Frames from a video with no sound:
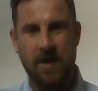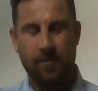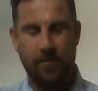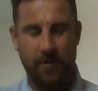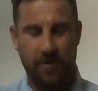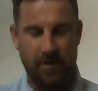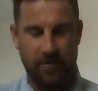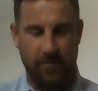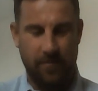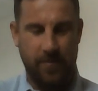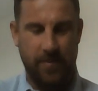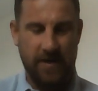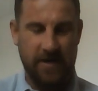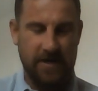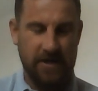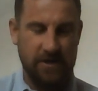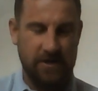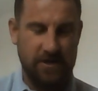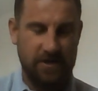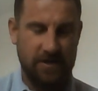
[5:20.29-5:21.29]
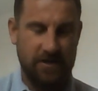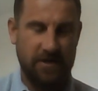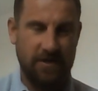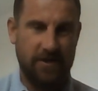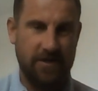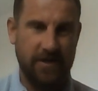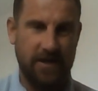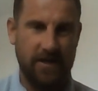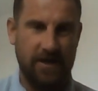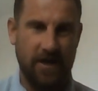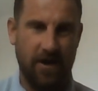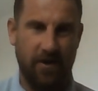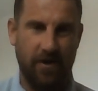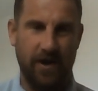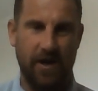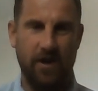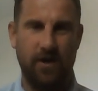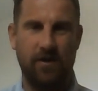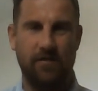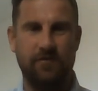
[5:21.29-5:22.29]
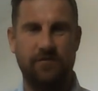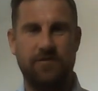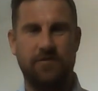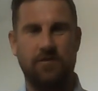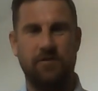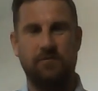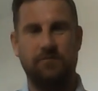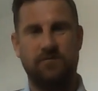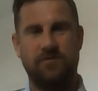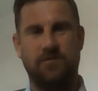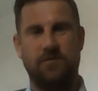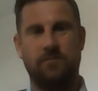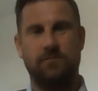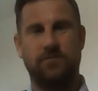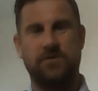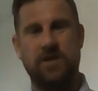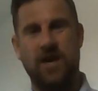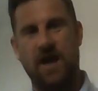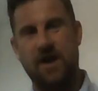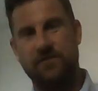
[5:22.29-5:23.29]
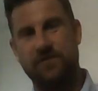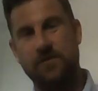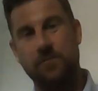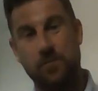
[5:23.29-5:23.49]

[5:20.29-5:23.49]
But the biggest thing that I learned from Taff,